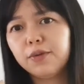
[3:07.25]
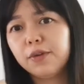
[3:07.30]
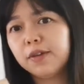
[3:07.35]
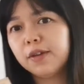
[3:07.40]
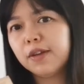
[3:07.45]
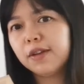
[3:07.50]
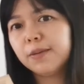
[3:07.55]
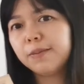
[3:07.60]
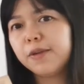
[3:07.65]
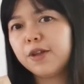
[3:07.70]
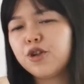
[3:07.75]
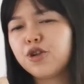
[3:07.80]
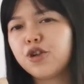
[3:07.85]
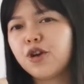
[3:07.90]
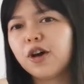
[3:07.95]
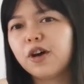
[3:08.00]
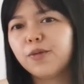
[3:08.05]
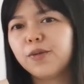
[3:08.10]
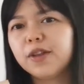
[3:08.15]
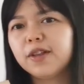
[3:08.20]
reasonably
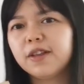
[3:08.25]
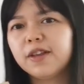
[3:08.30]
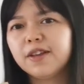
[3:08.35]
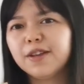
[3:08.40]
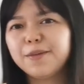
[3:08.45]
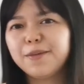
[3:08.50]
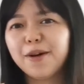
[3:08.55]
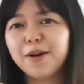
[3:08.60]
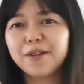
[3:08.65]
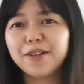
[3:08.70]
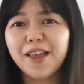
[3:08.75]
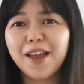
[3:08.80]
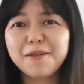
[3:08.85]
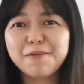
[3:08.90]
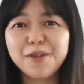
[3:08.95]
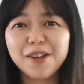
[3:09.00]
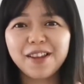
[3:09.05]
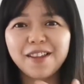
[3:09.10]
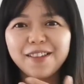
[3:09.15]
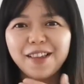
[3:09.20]
short, within about 10
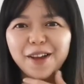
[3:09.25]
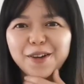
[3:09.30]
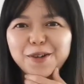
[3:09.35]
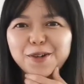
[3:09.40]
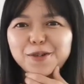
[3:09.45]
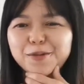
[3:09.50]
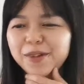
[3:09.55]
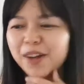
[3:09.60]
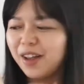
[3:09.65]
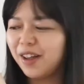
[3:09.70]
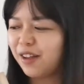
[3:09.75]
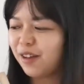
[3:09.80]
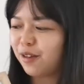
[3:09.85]
minutes I hope.